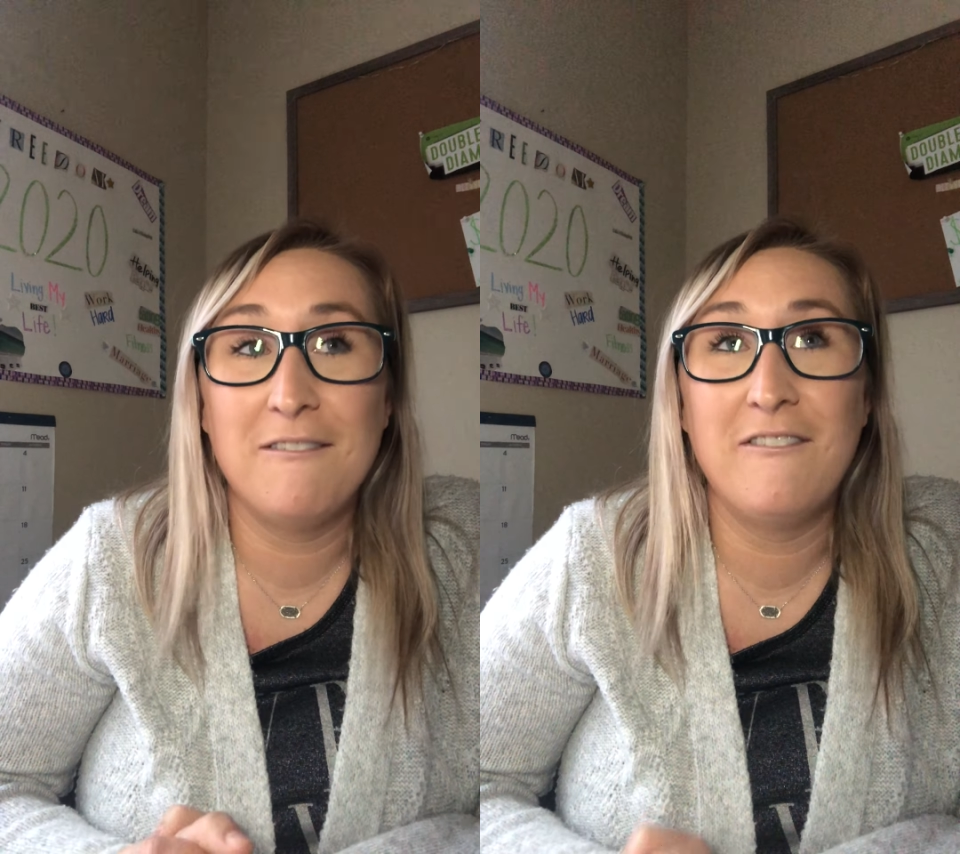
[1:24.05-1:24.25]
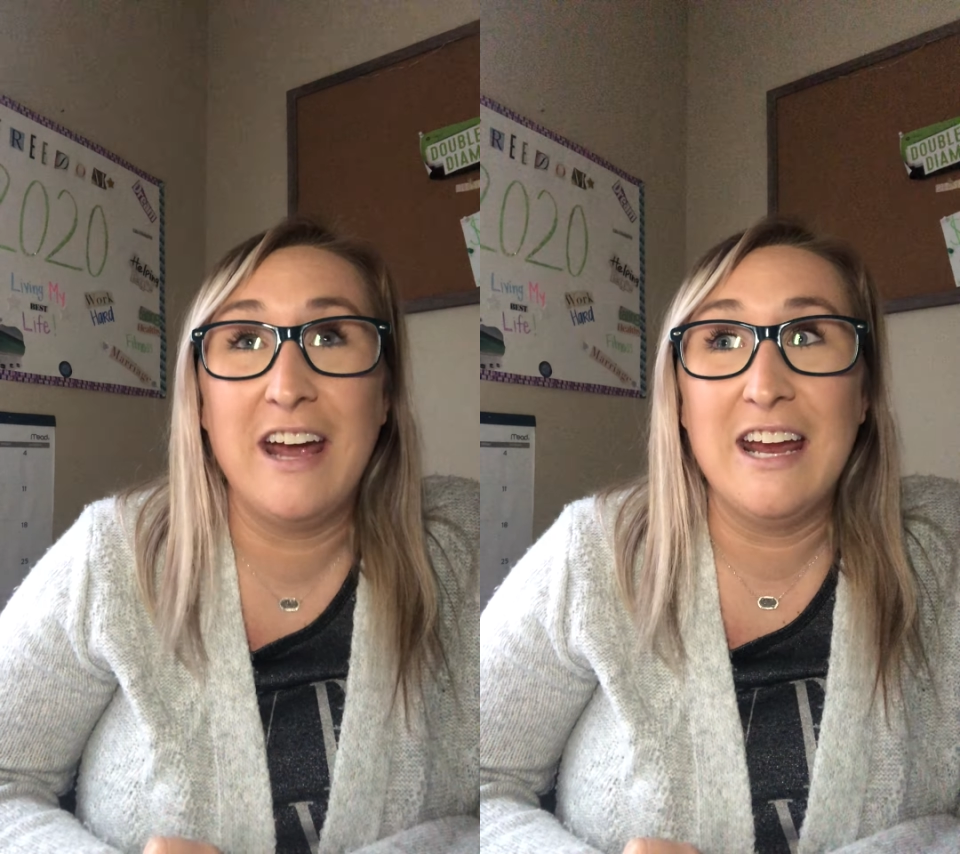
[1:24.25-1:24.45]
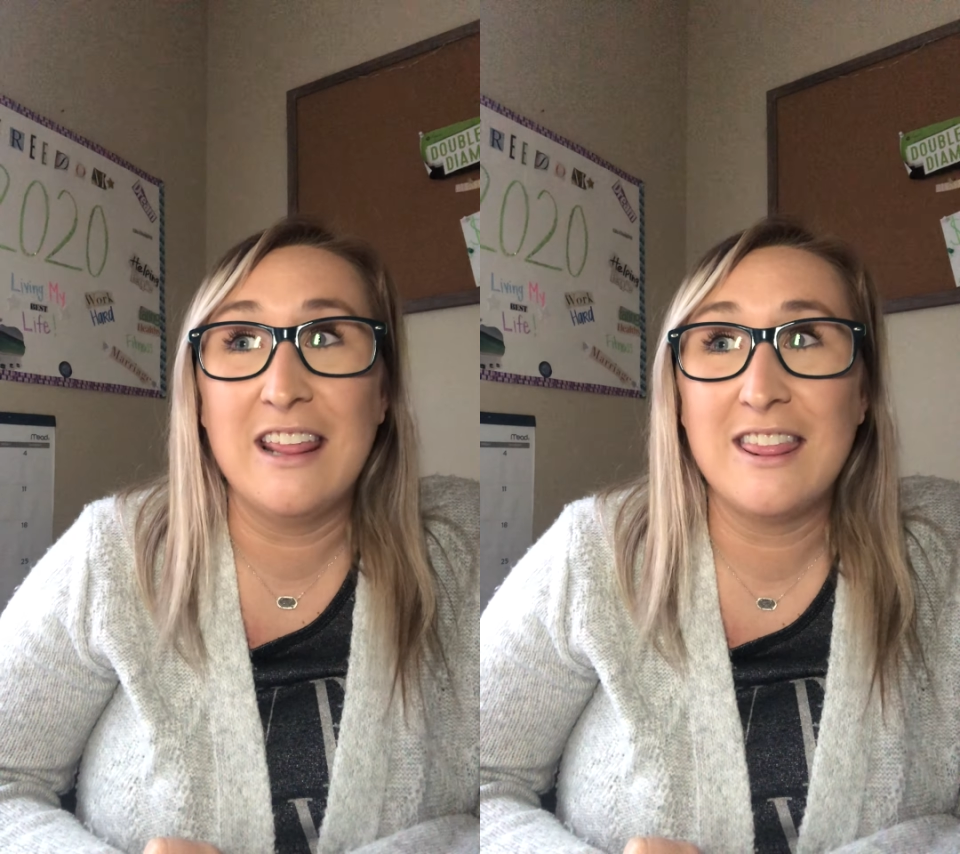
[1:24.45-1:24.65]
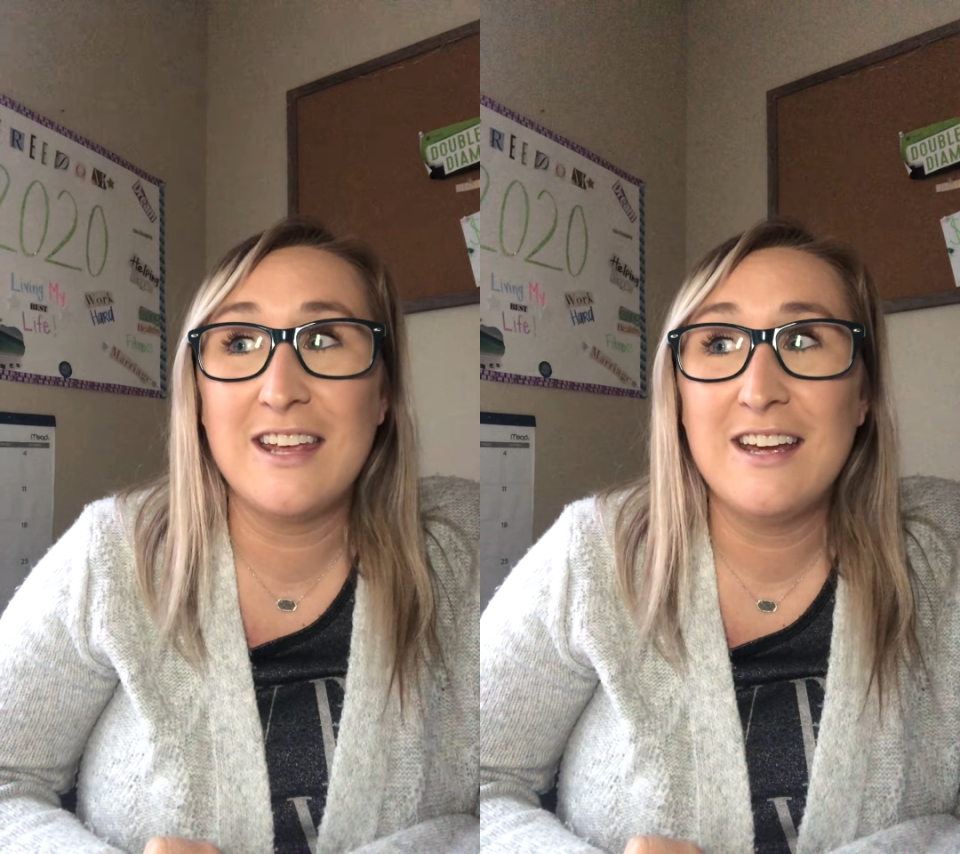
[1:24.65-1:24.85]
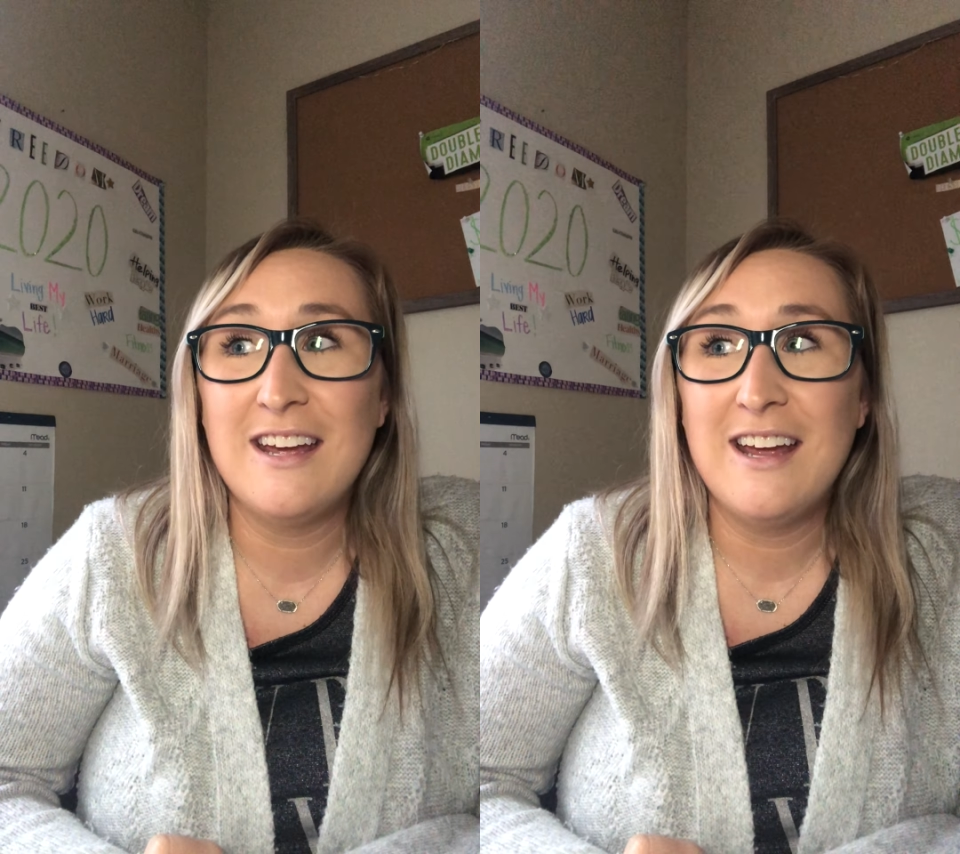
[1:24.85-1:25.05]
faith
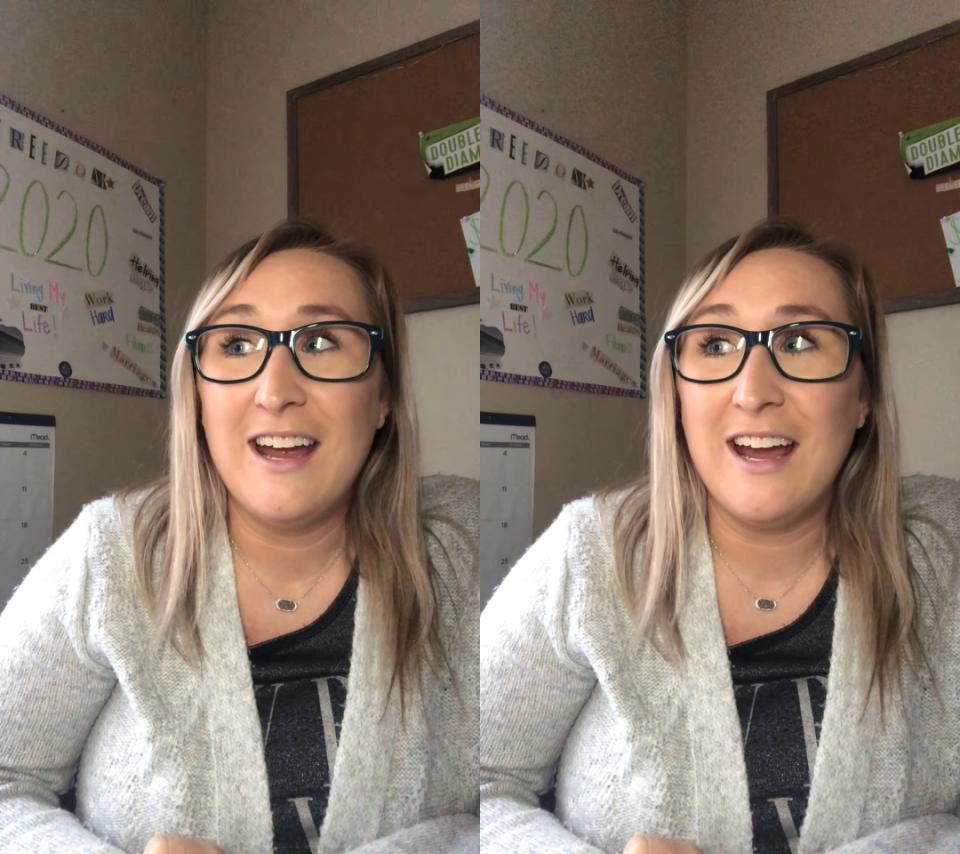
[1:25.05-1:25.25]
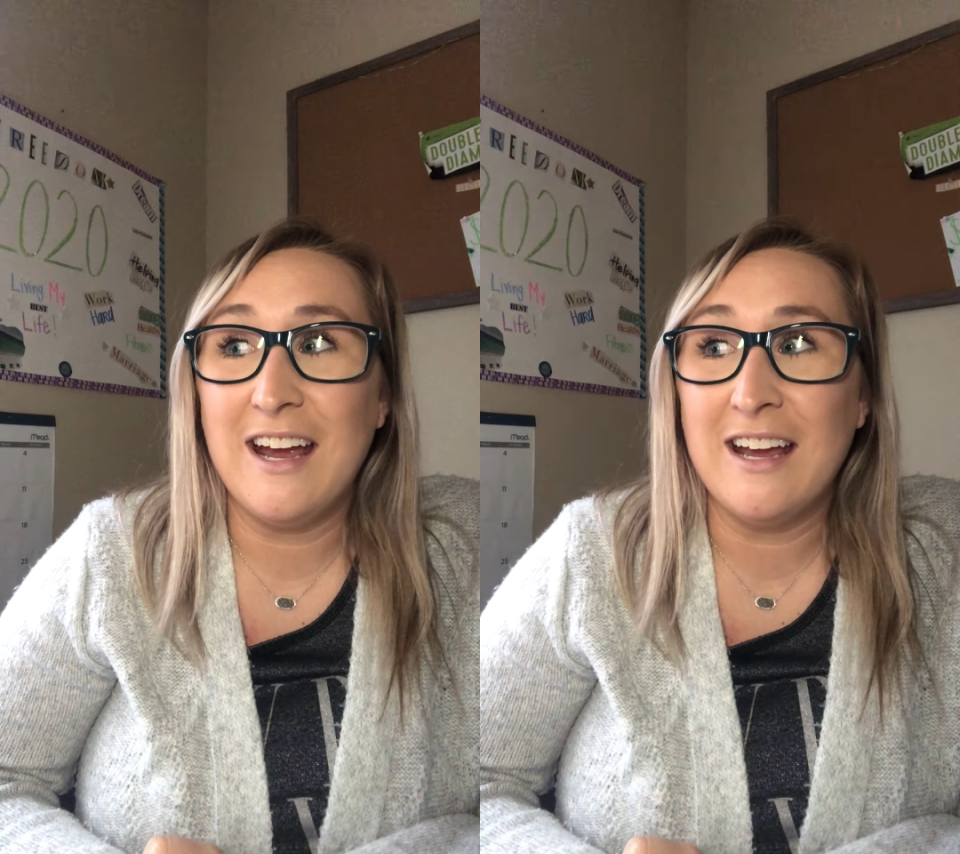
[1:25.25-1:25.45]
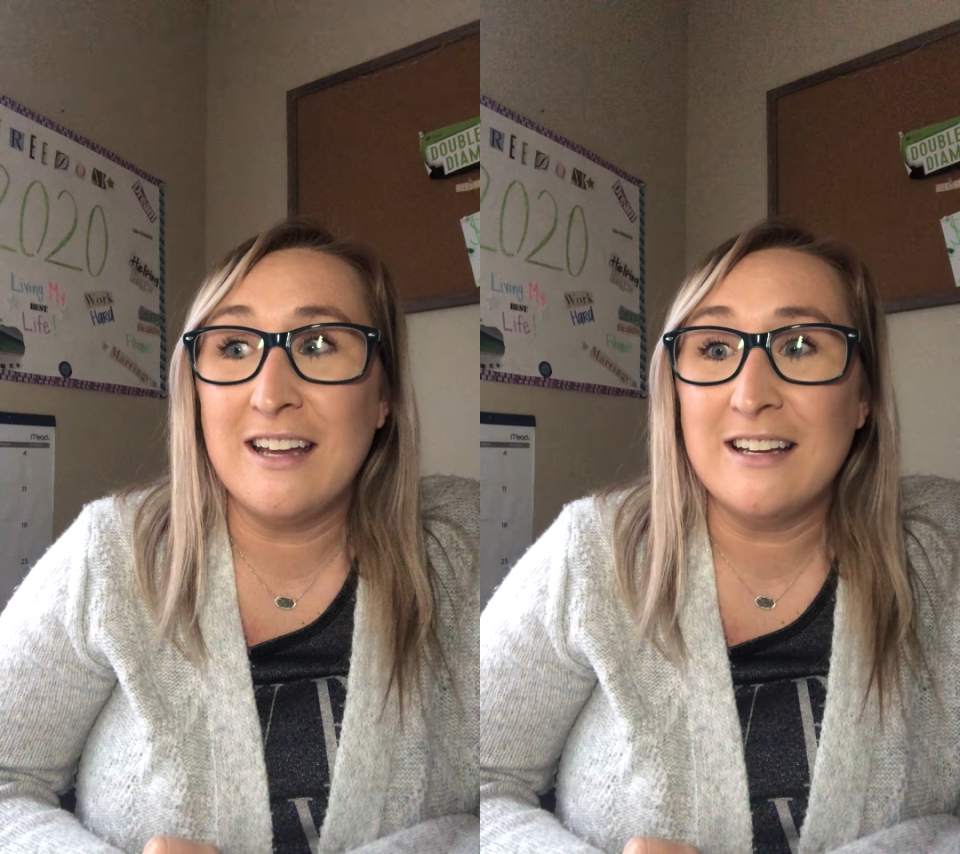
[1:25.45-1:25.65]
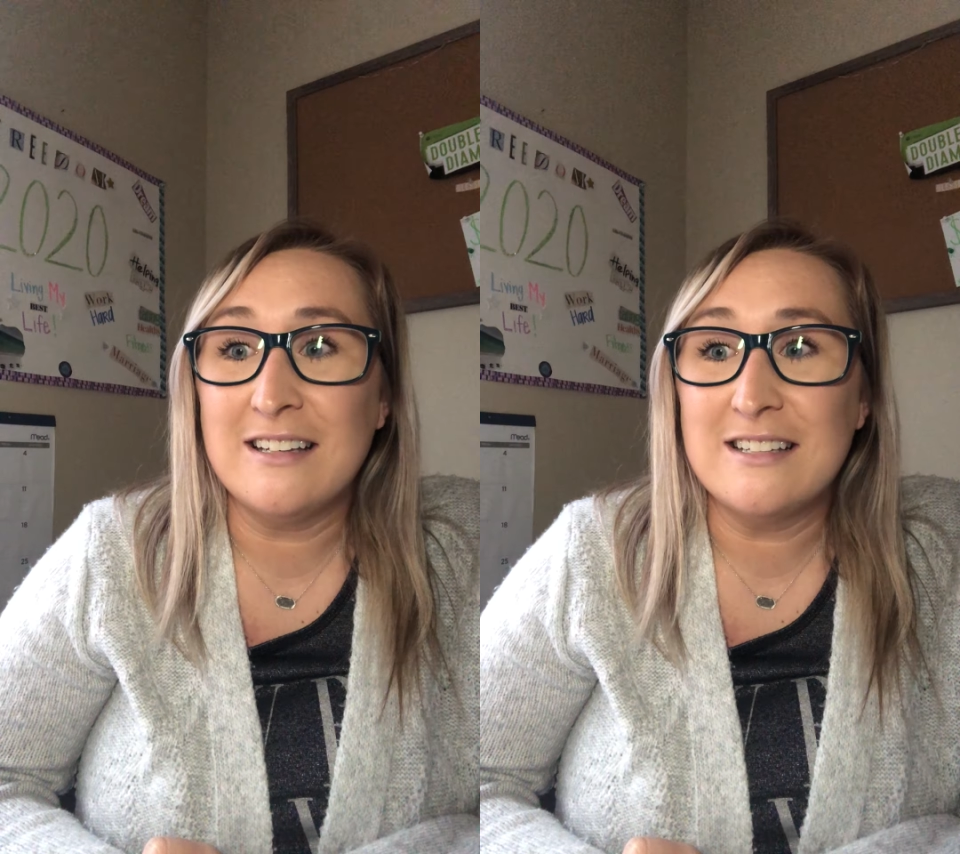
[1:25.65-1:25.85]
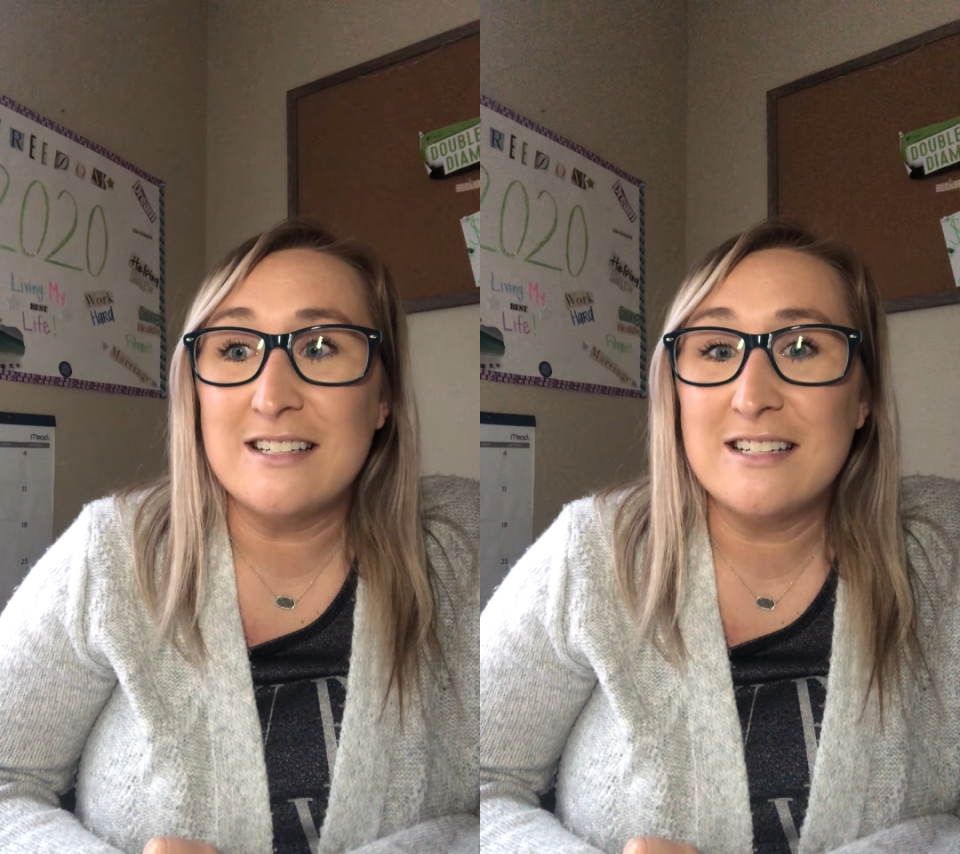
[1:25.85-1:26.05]

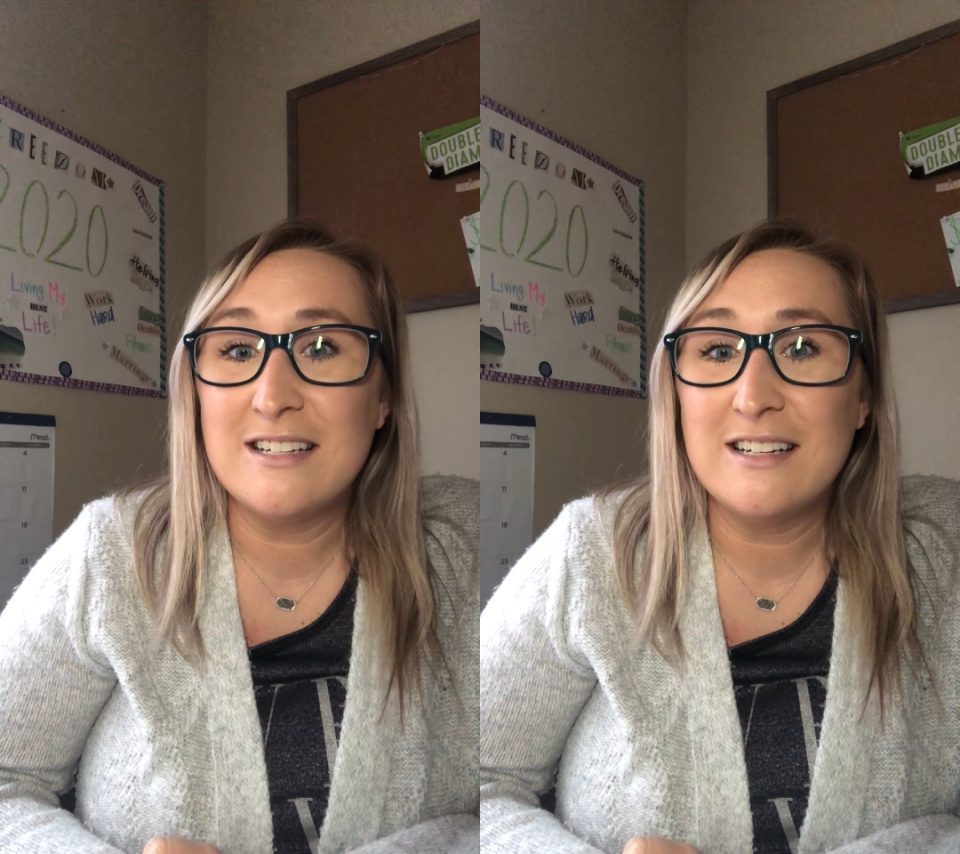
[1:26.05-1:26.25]
and